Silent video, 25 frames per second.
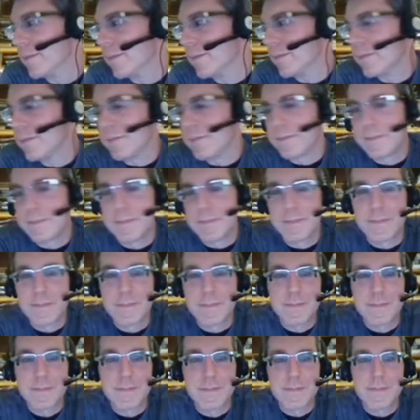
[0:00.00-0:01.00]

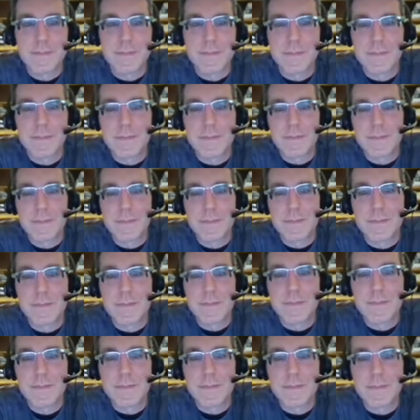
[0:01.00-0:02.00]

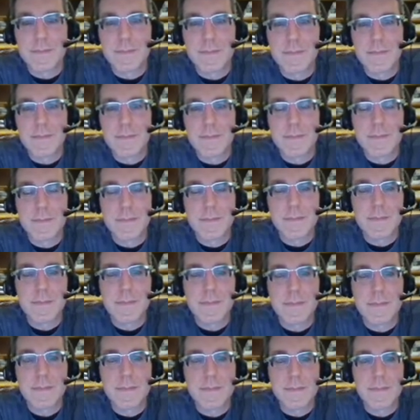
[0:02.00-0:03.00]

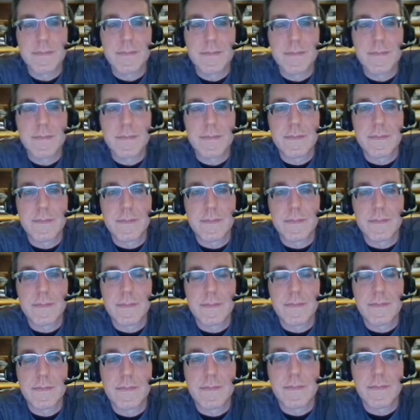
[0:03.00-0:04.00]

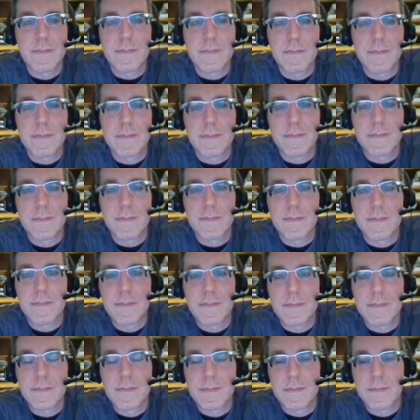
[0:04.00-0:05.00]

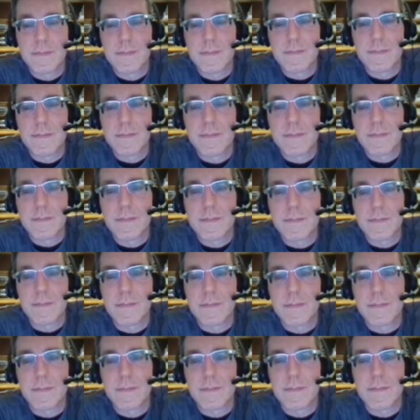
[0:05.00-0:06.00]

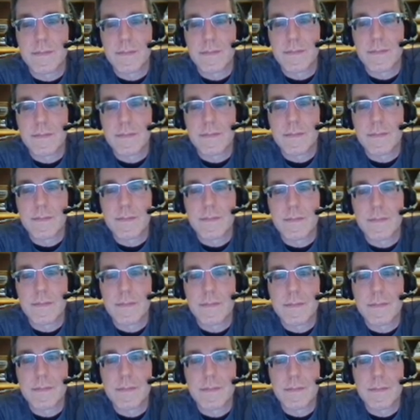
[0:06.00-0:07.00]

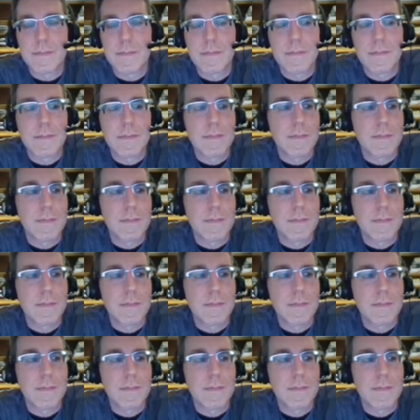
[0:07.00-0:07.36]
No words are spoken by the person on screen.